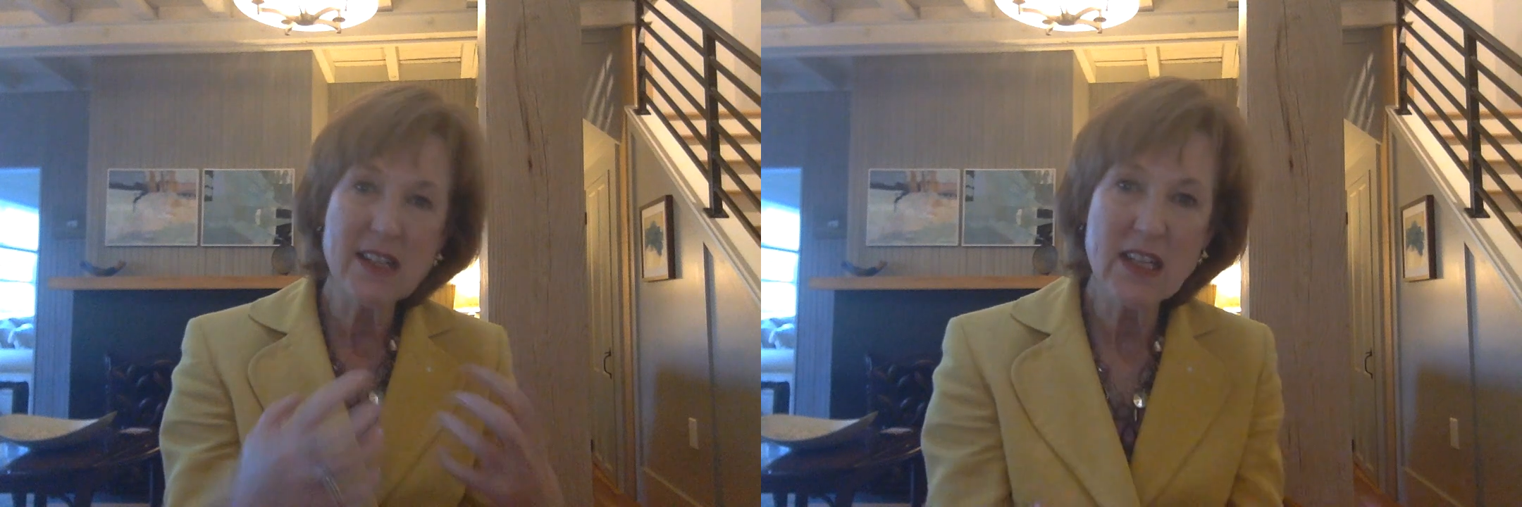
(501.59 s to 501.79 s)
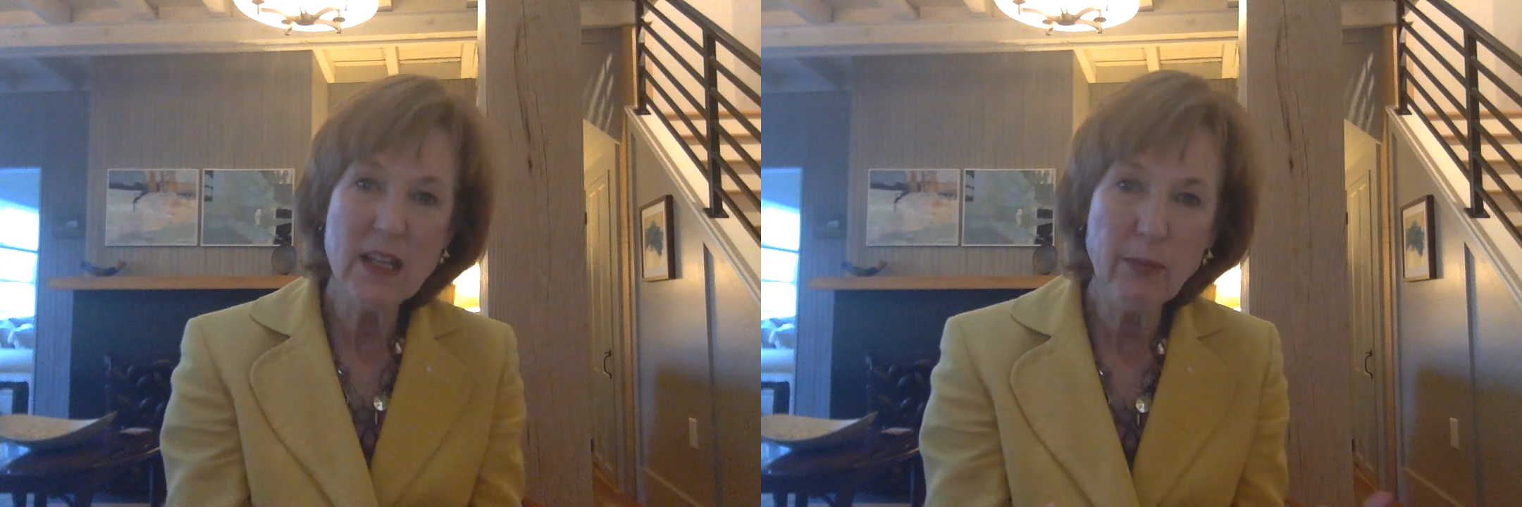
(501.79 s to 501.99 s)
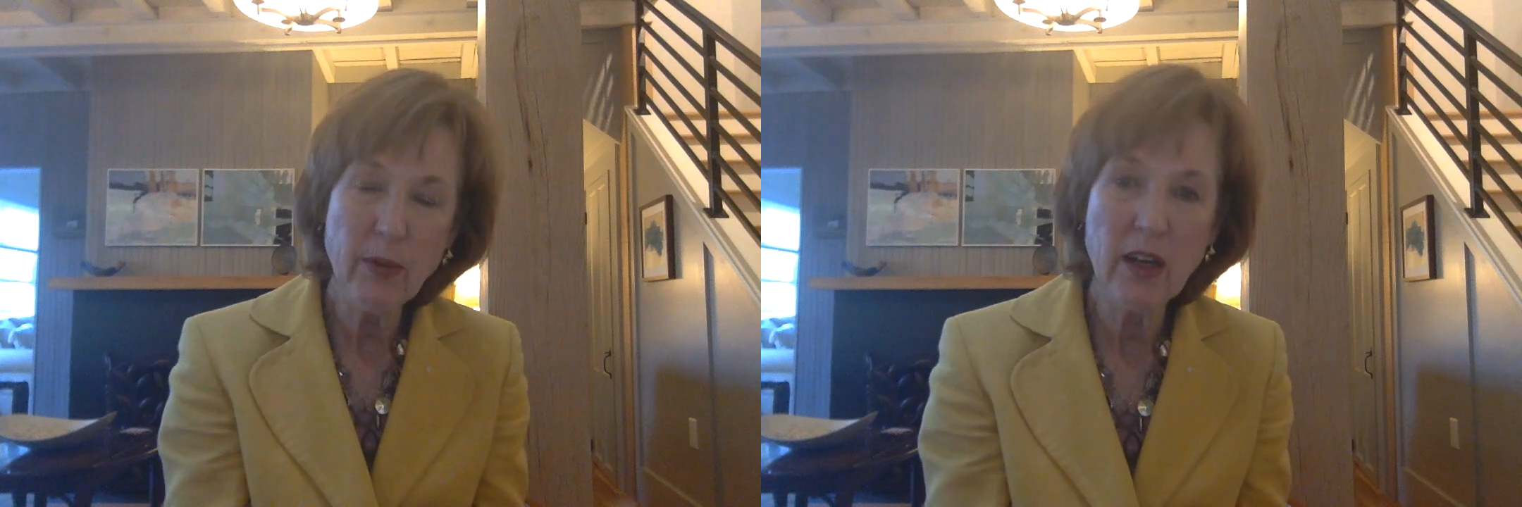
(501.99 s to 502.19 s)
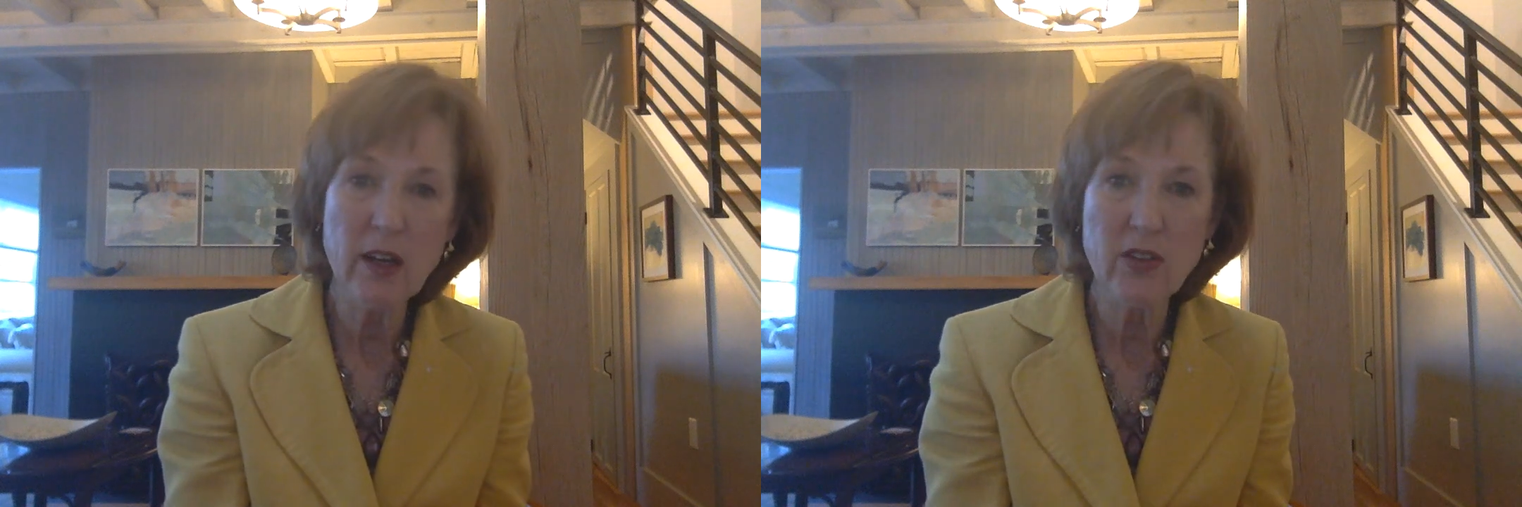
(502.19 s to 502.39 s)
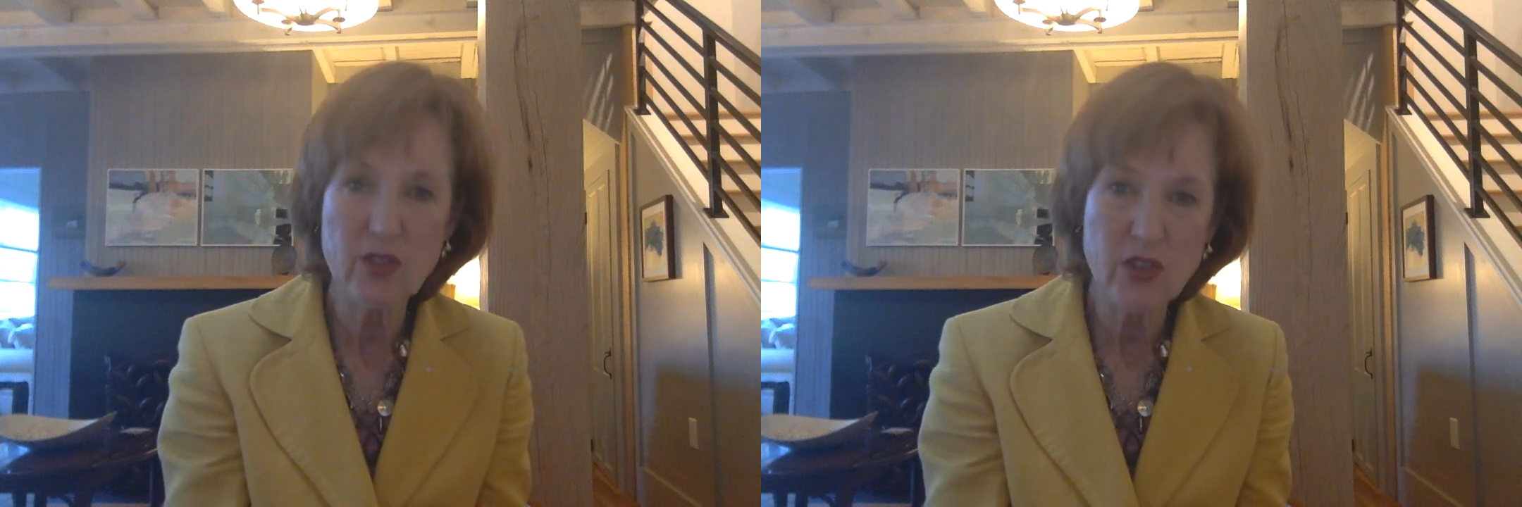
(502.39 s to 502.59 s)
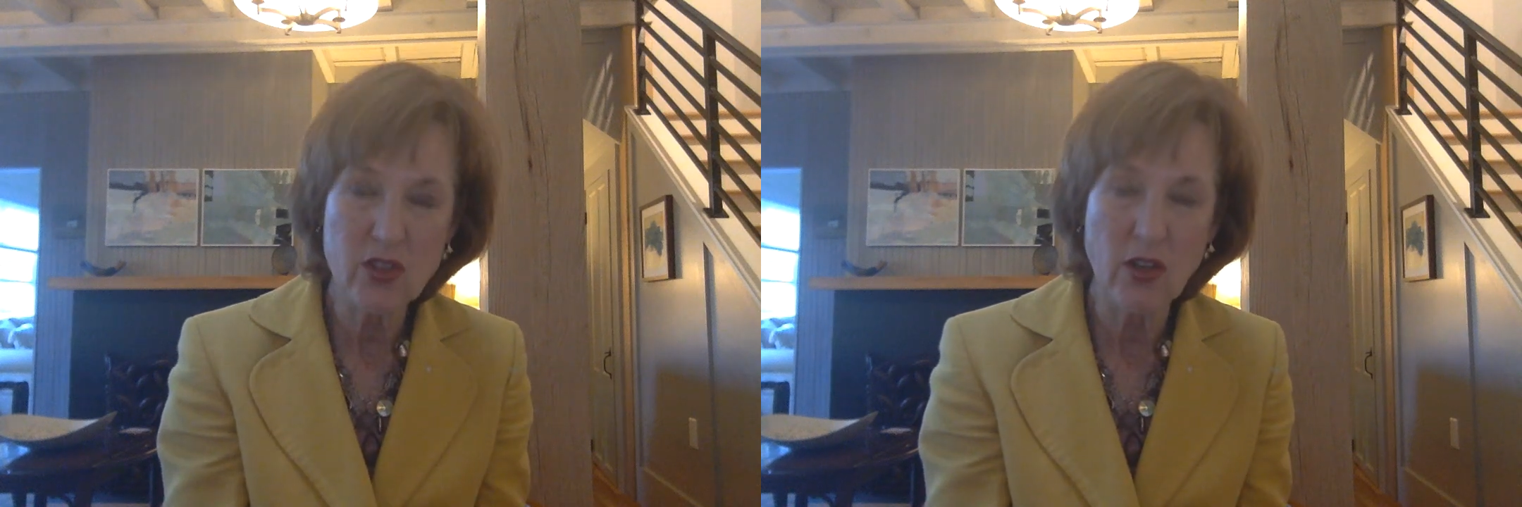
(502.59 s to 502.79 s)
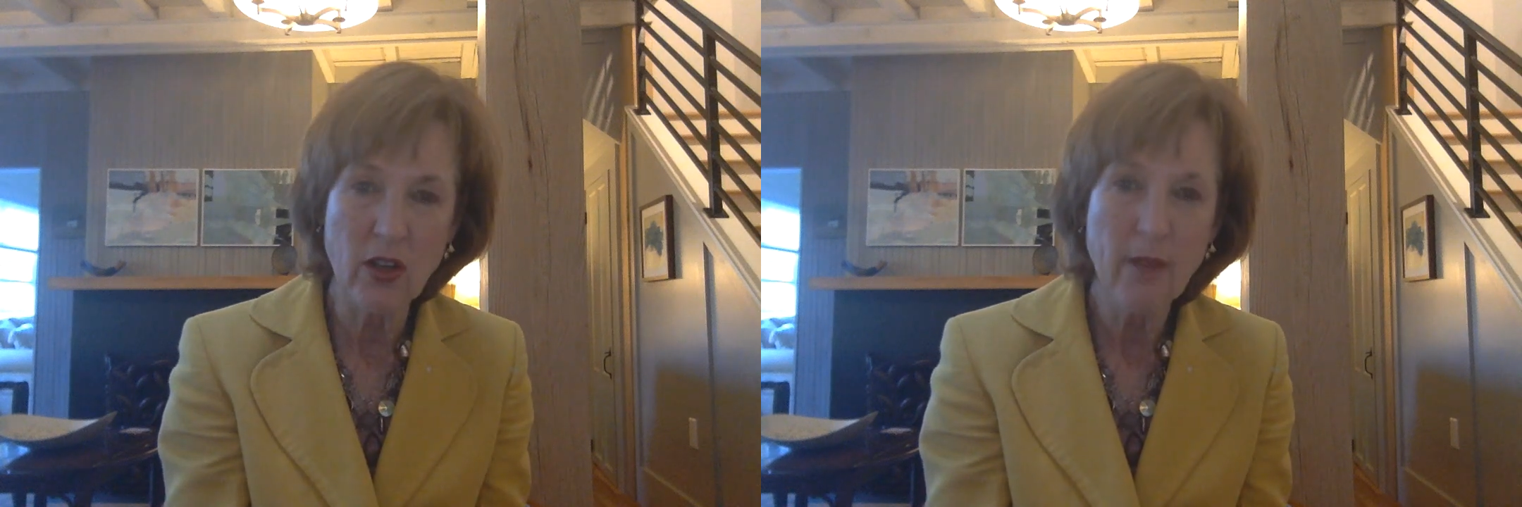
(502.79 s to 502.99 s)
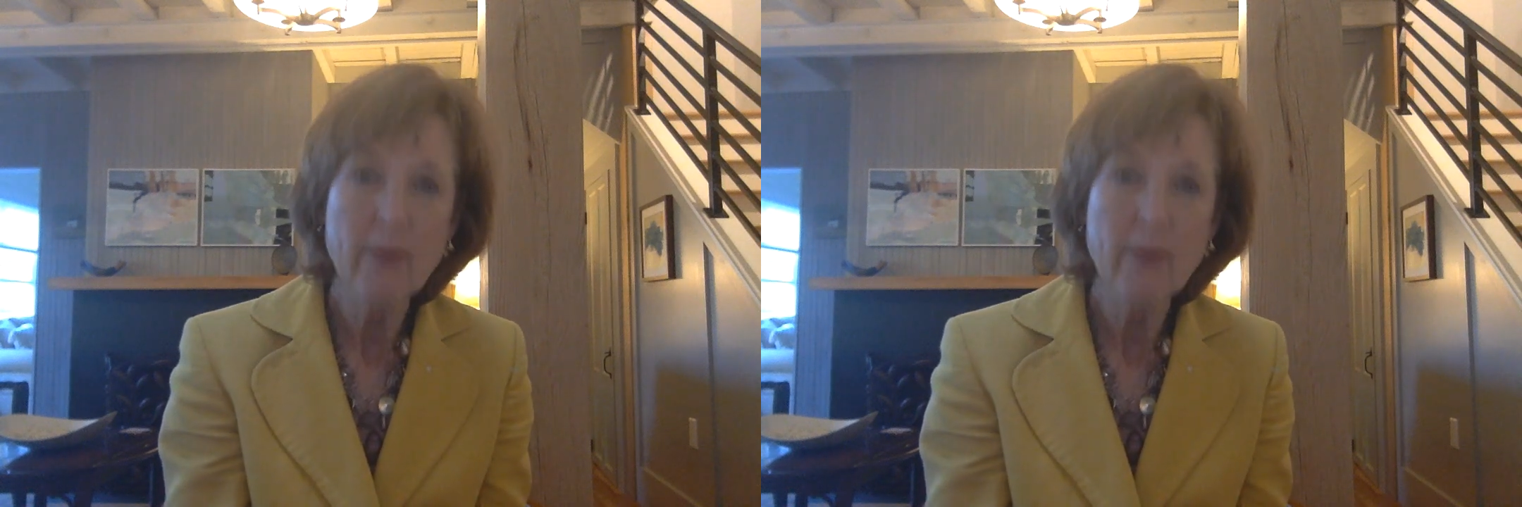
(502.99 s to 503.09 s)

deeply understood